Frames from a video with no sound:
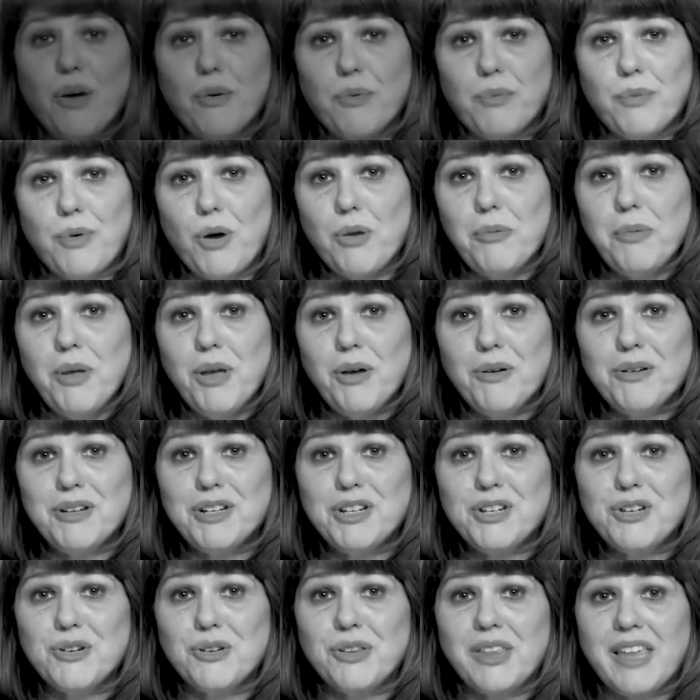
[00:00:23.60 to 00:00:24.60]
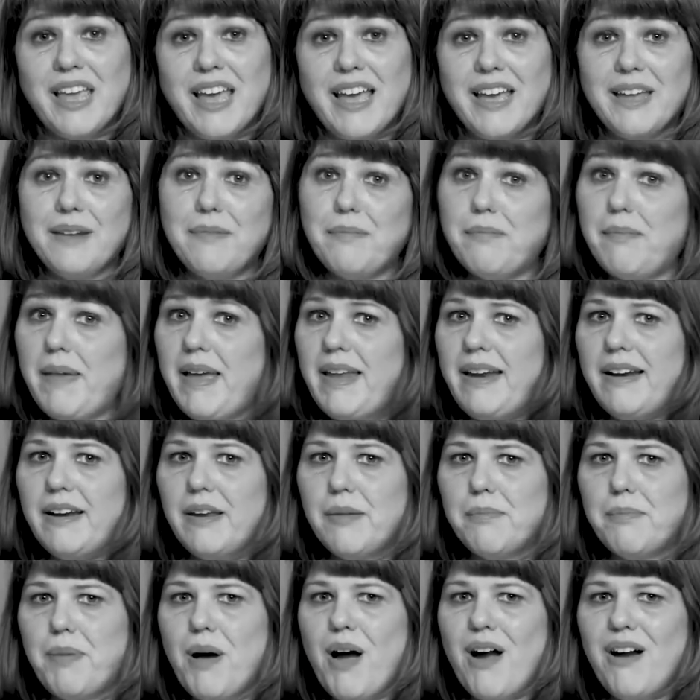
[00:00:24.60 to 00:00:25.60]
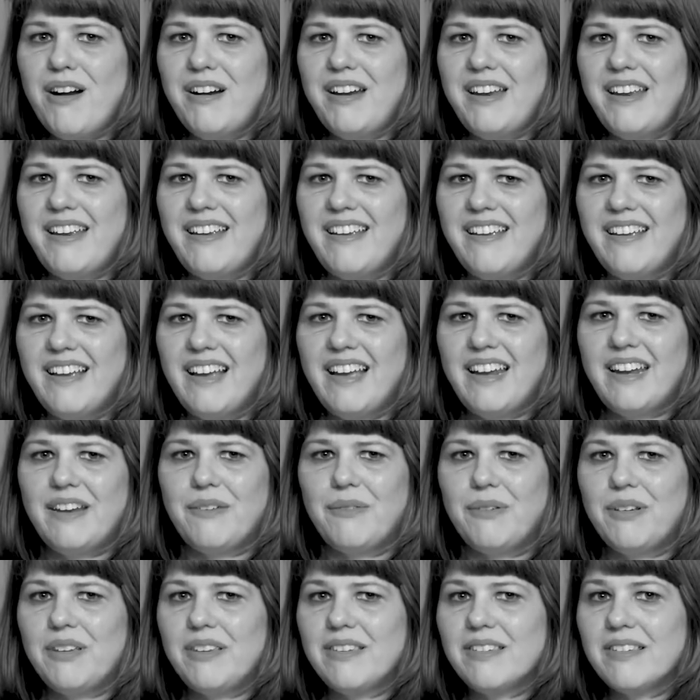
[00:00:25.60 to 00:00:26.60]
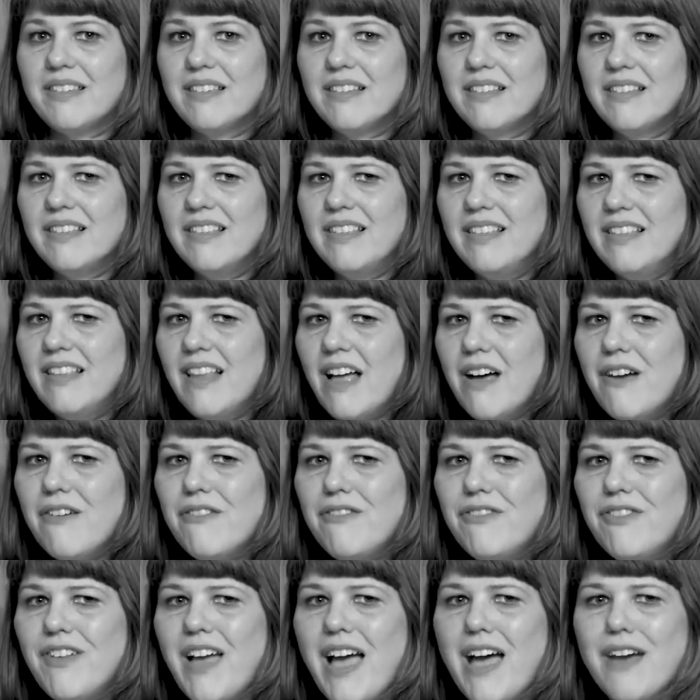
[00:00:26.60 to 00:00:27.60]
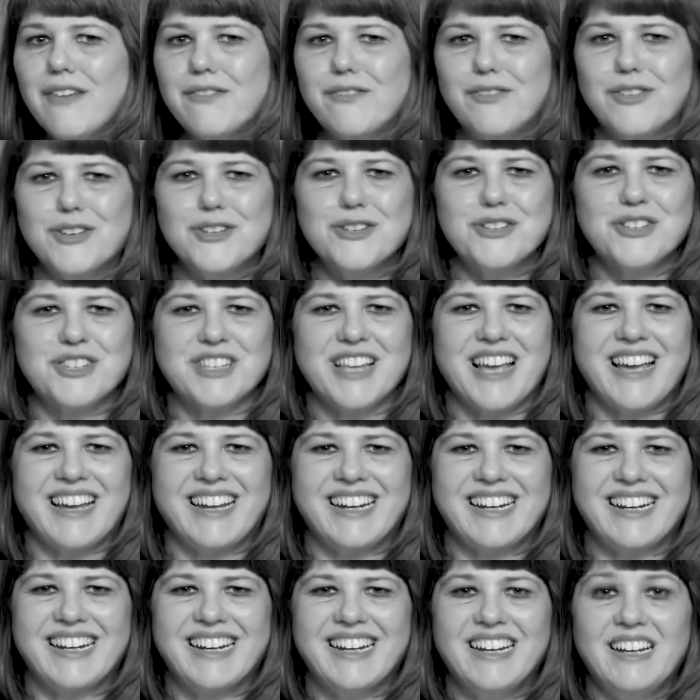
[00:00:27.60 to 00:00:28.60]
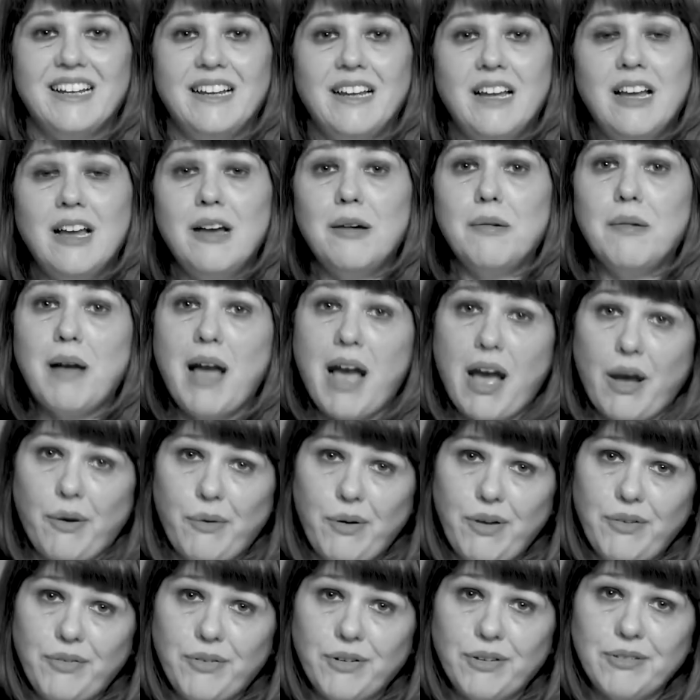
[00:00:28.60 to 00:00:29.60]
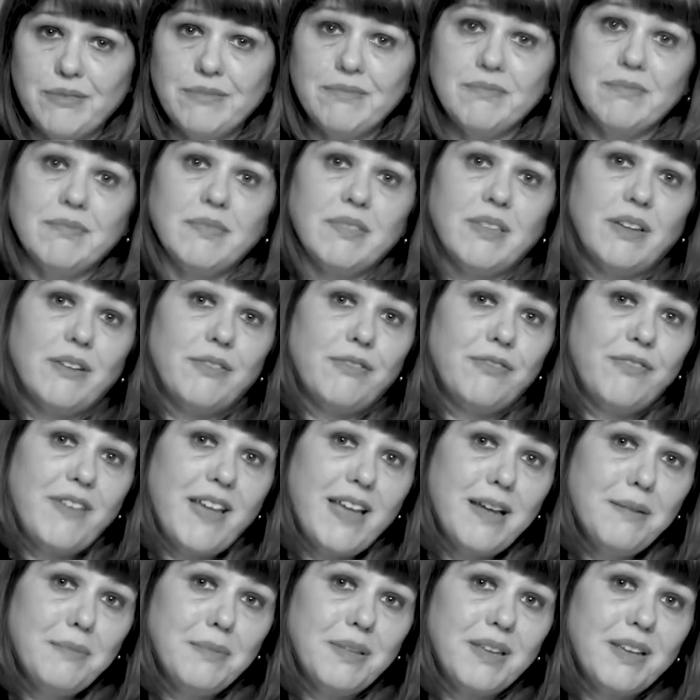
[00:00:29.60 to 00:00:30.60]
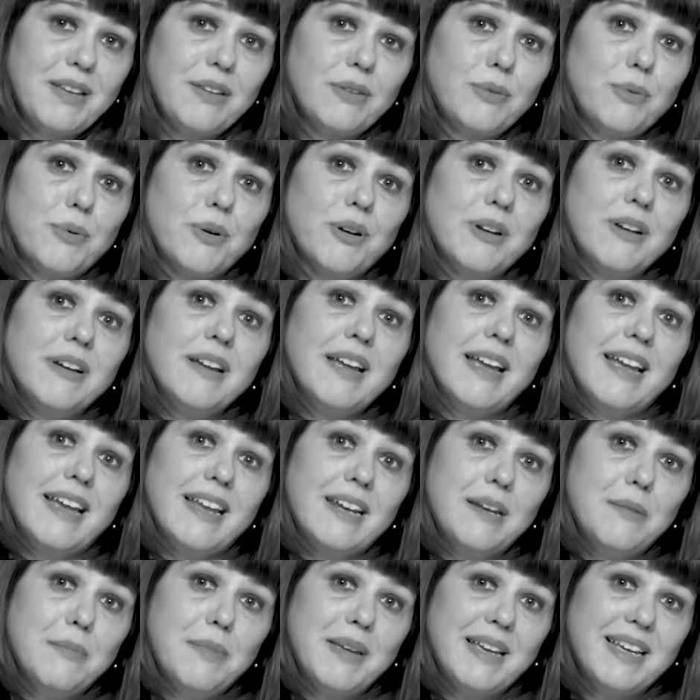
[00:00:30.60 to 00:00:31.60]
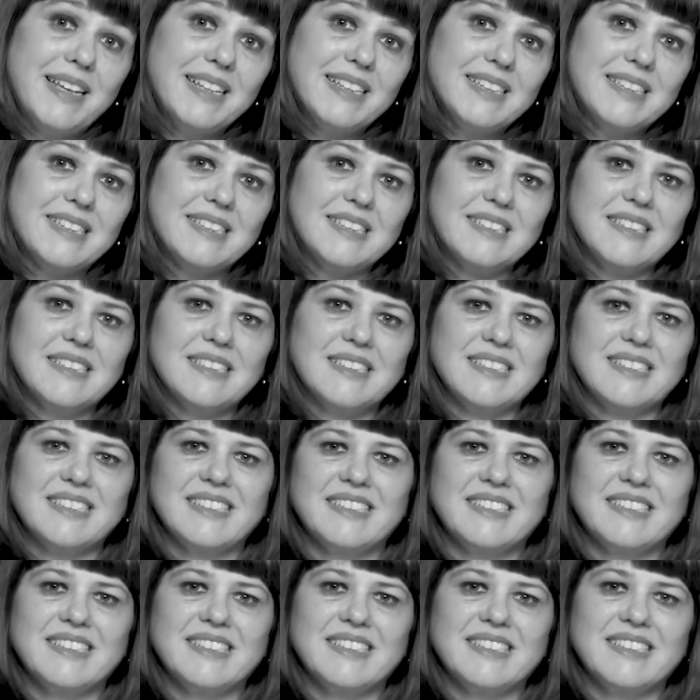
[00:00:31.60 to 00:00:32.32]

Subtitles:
Romeo and Juliet met at a party, and it was love at first sight. However, their families were enemies.